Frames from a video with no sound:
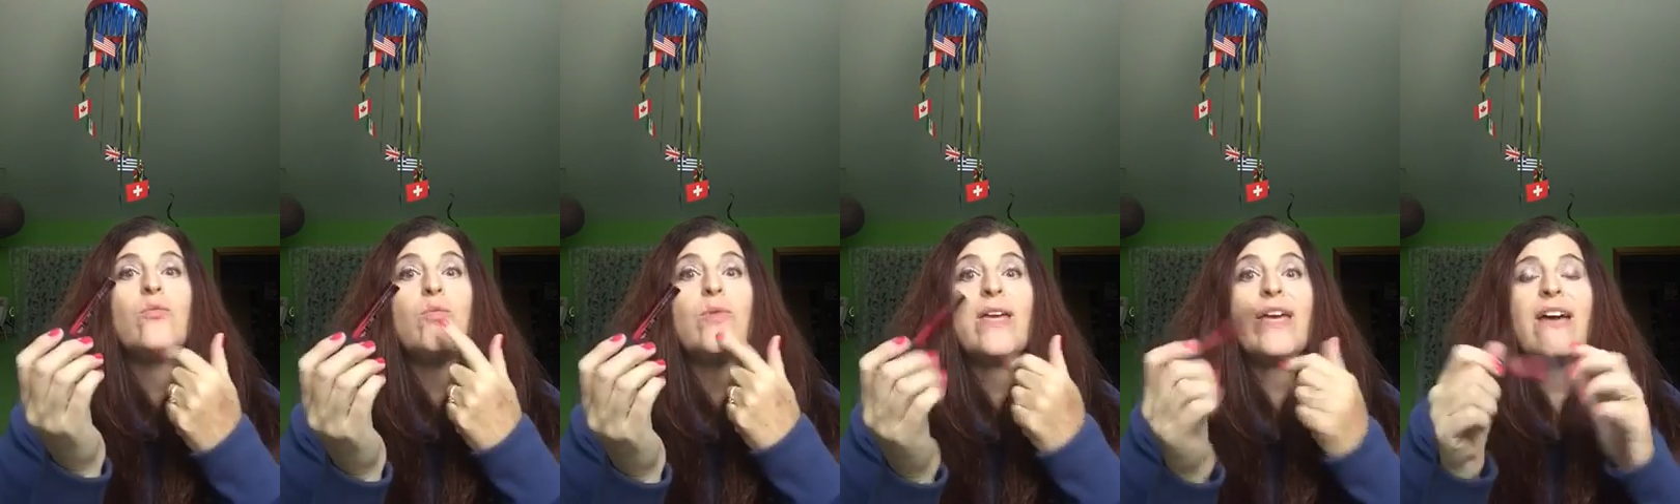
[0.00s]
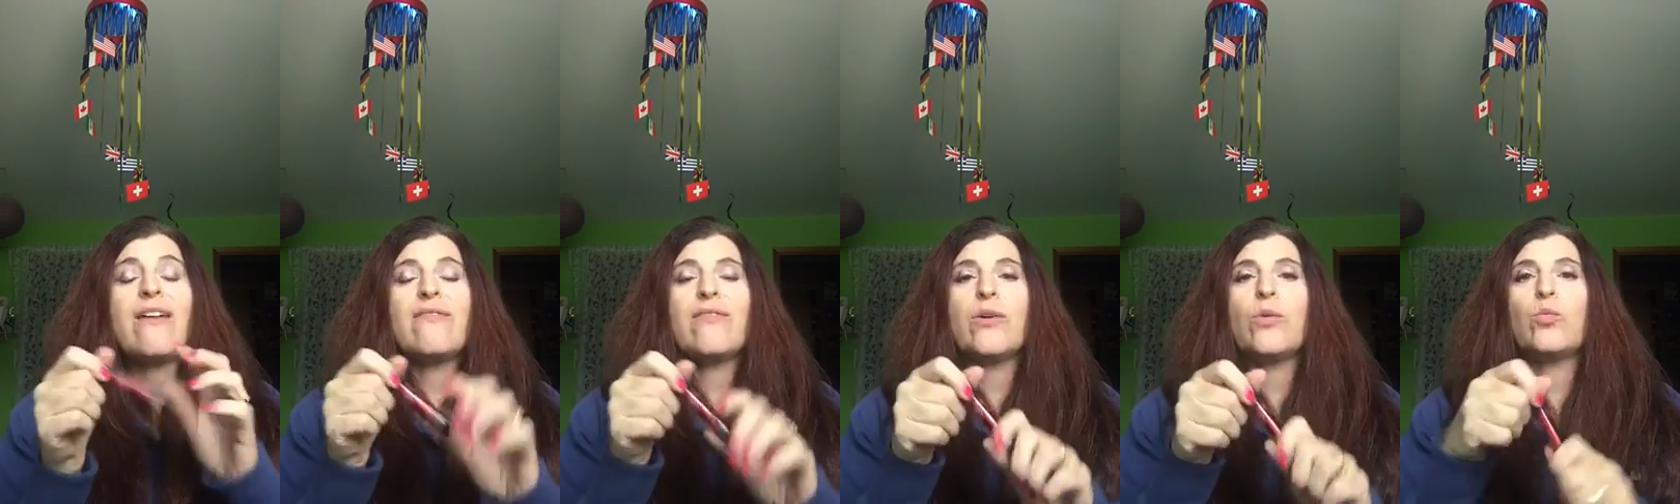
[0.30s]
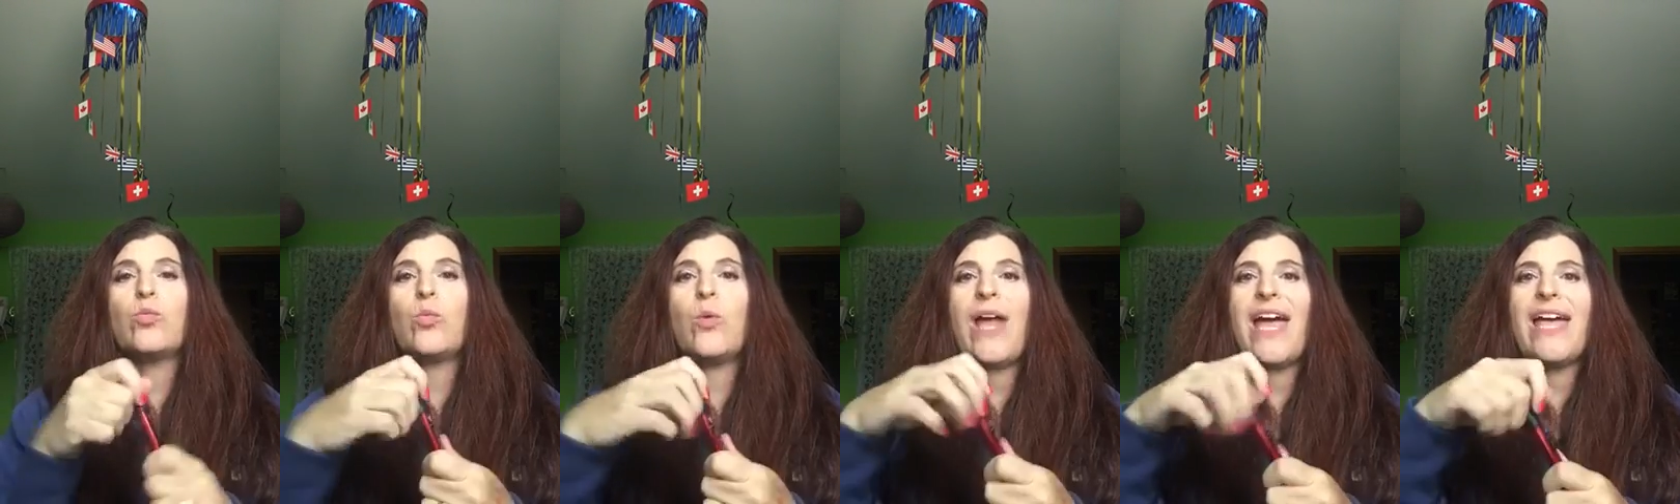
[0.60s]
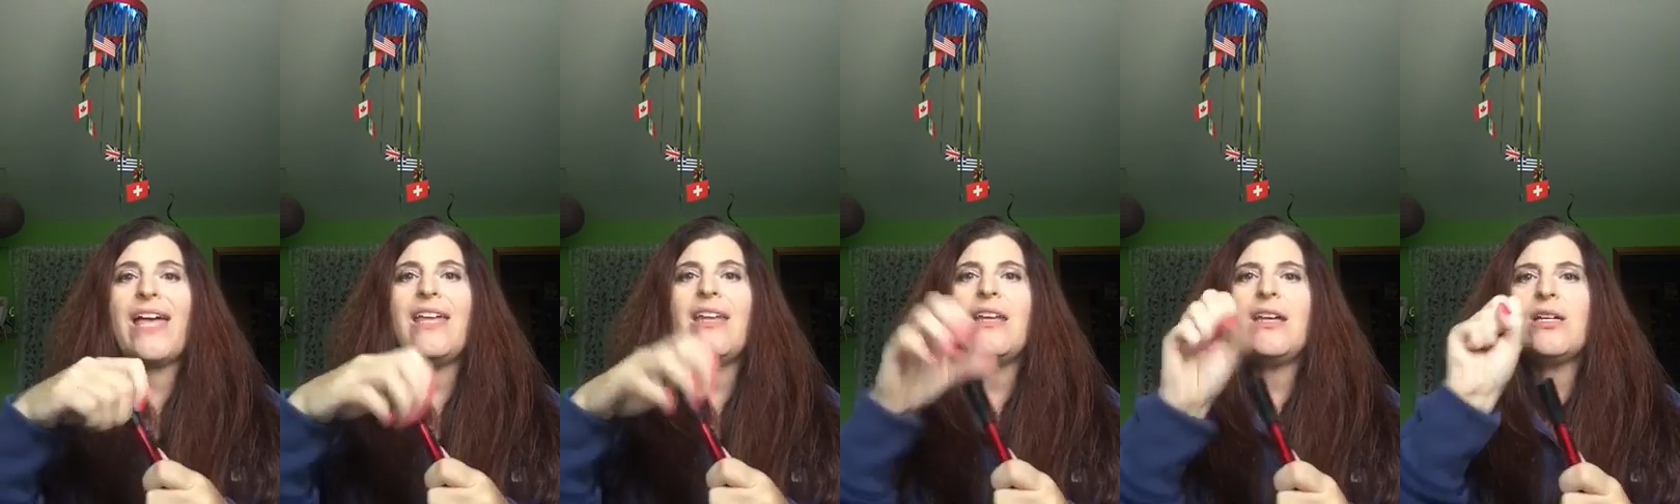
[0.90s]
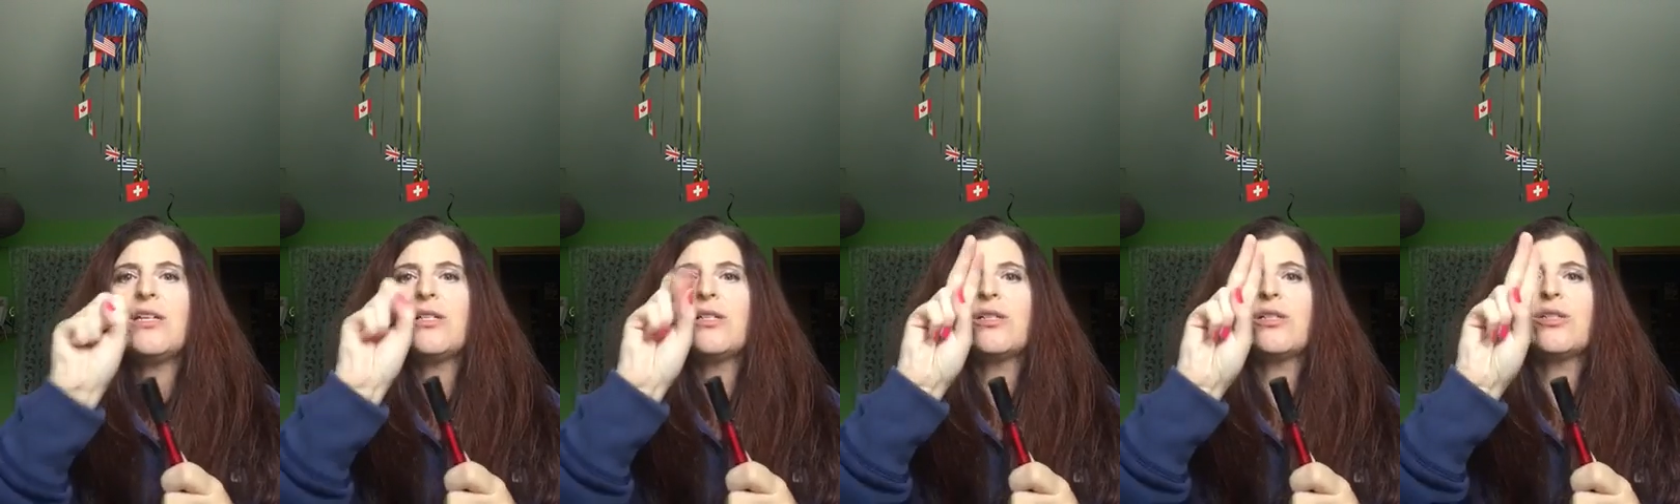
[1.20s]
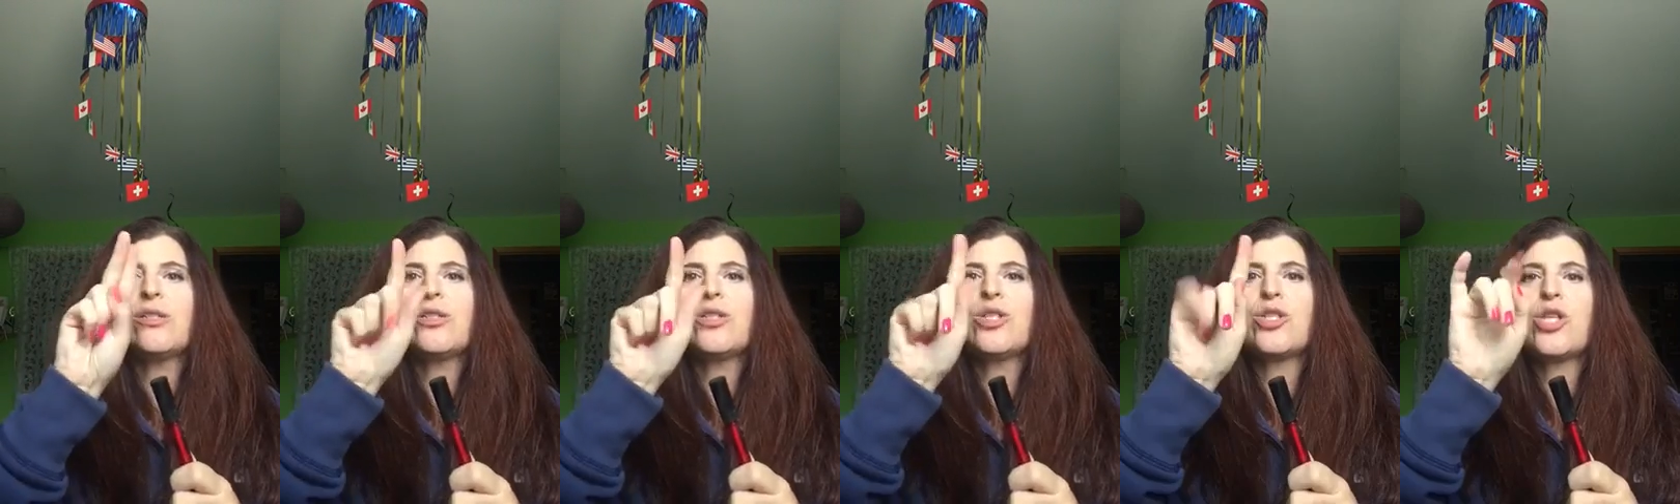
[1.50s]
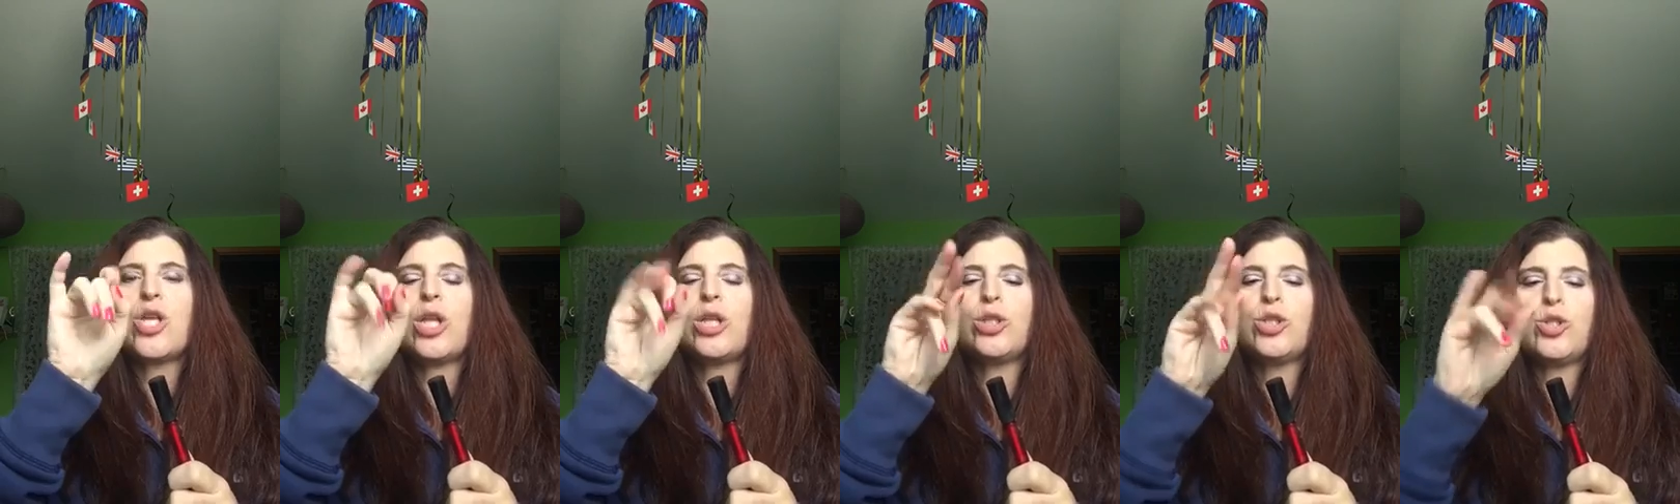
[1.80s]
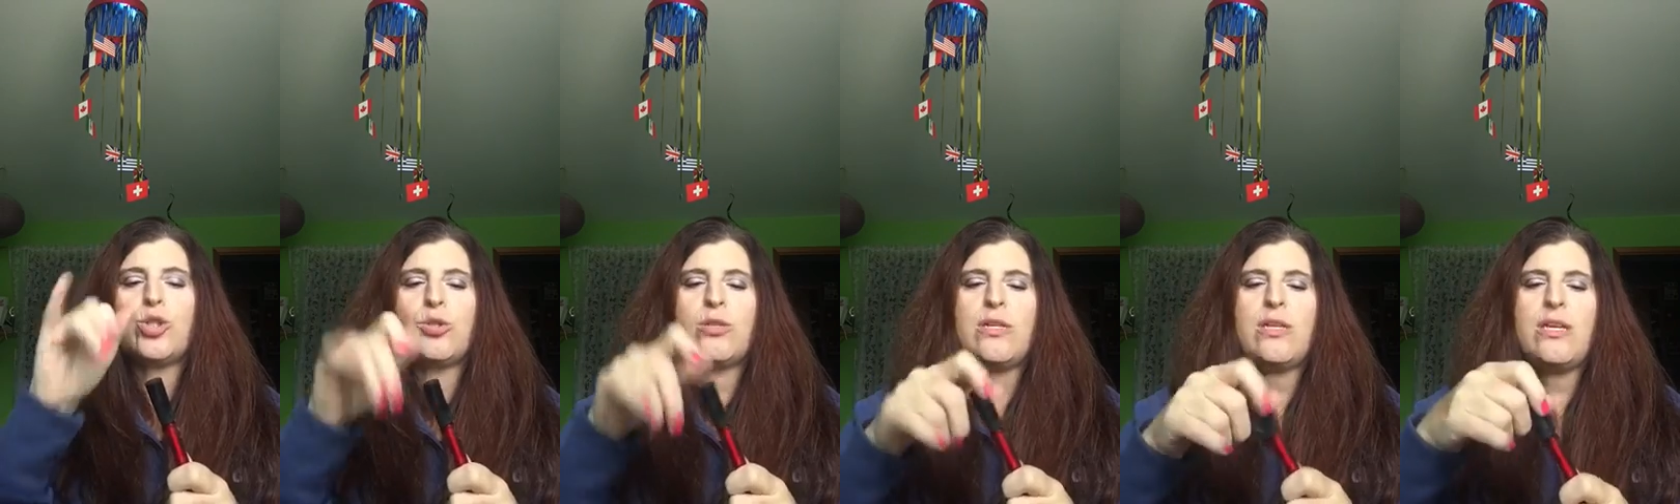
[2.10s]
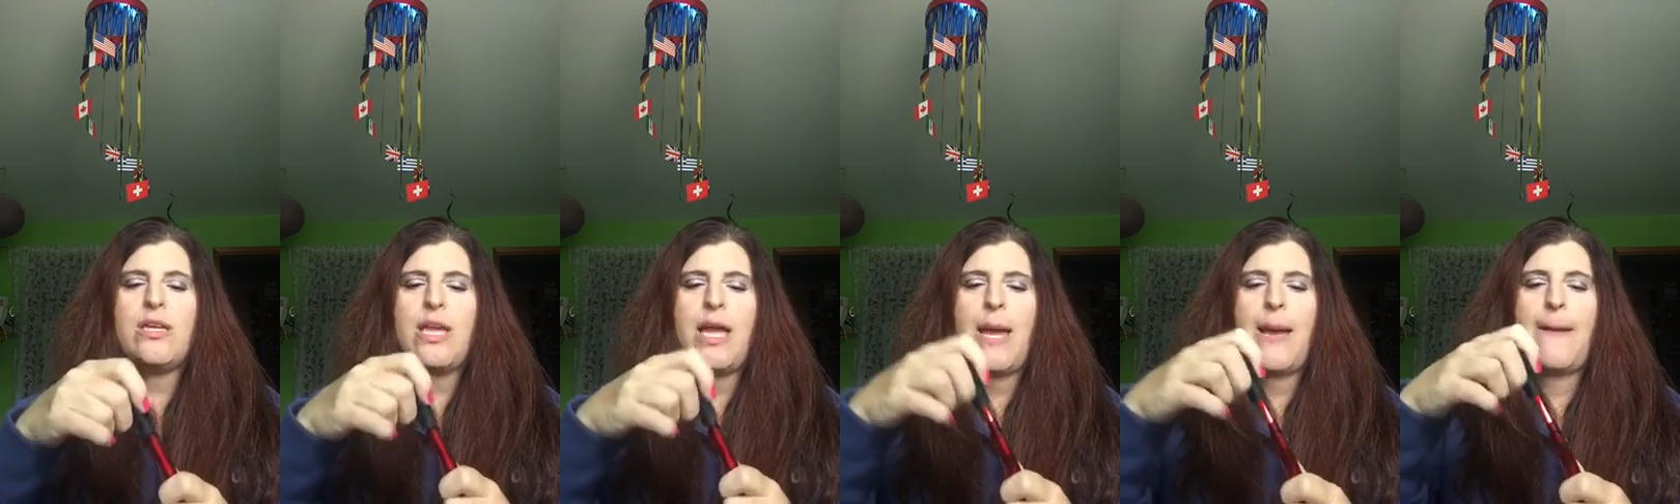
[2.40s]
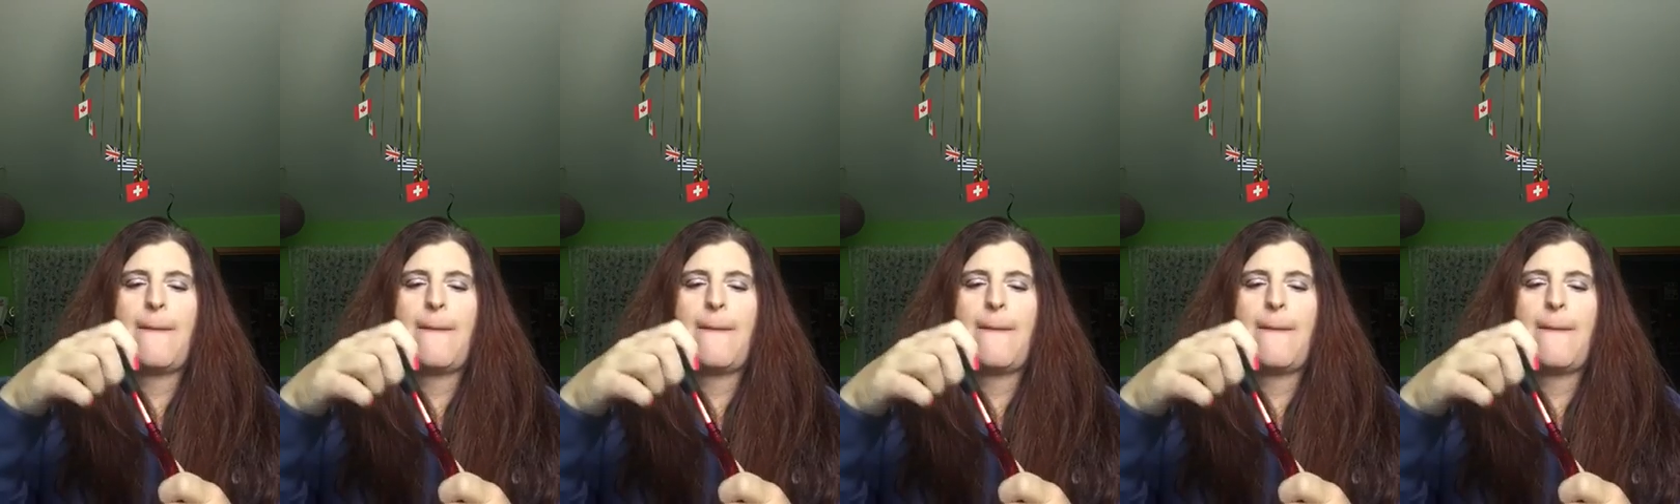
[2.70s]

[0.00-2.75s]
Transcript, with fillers: We have red, sultry.